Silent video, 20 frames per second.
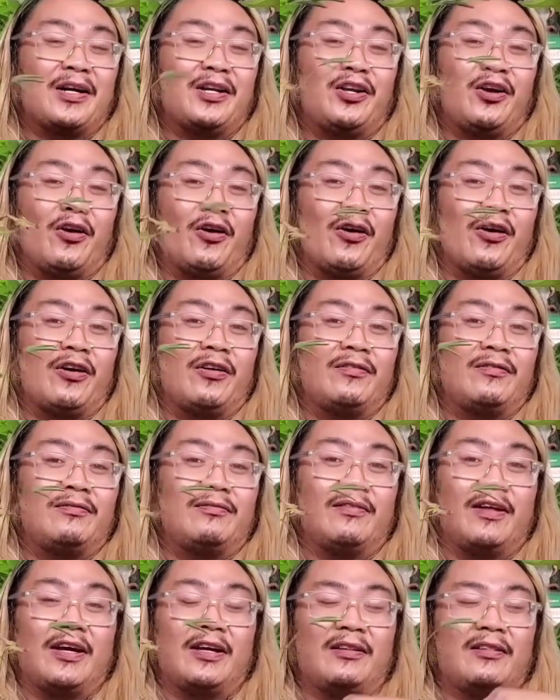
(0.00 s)
the
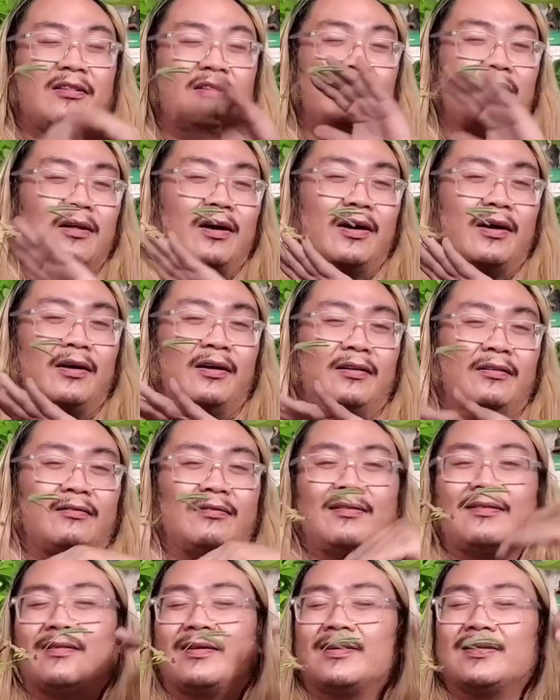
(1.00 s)
backyard, like
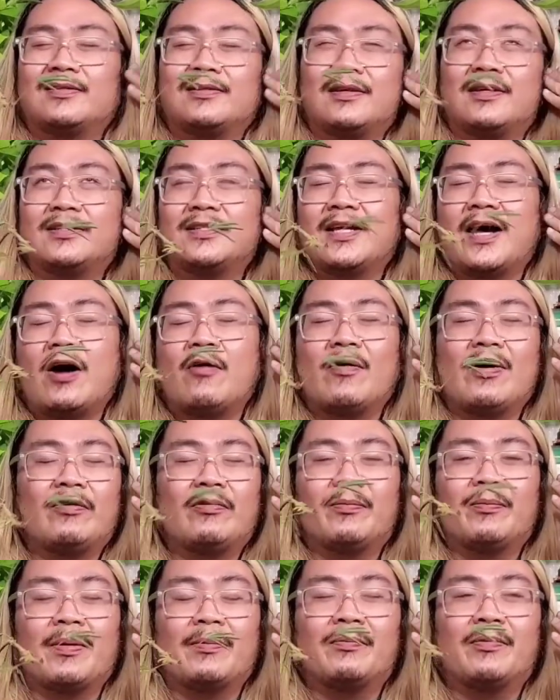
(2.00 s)
it's
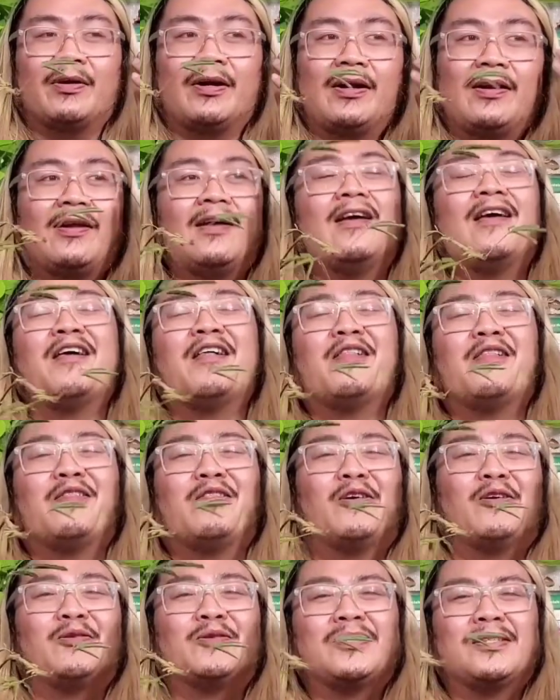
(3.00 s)
how I remember it.
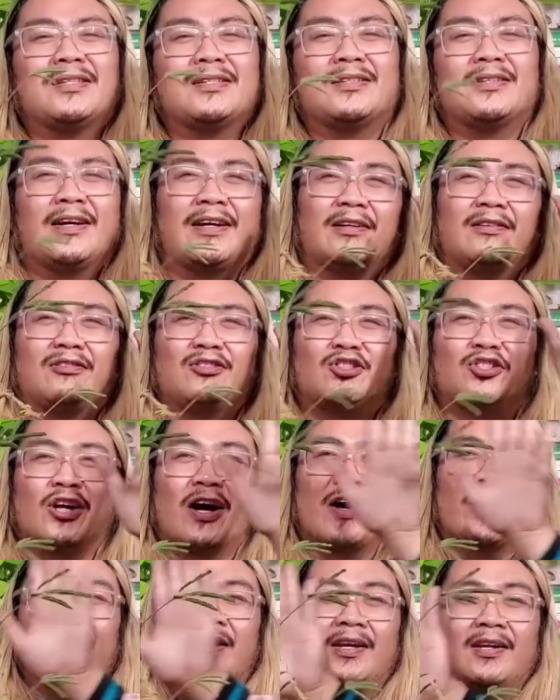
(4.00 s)
There was this
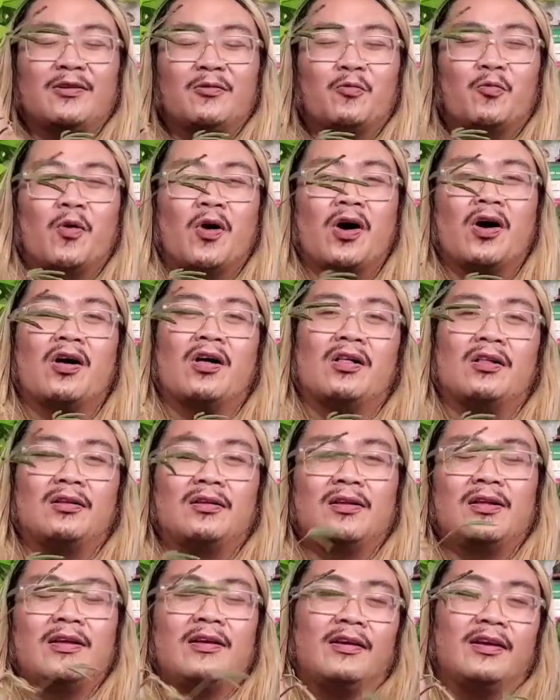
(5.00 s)
like giant
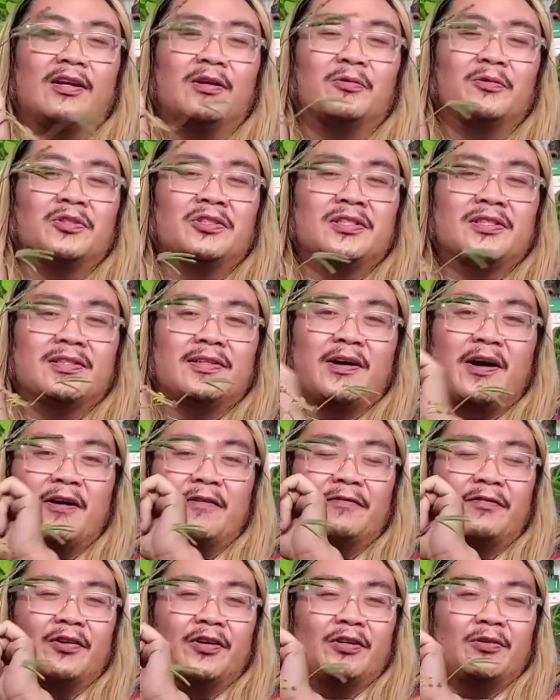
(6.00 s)
wall and it was
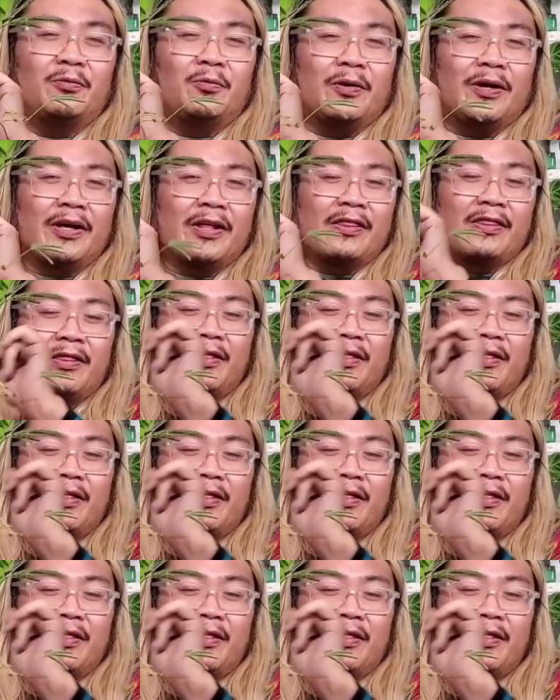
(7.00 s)
just covered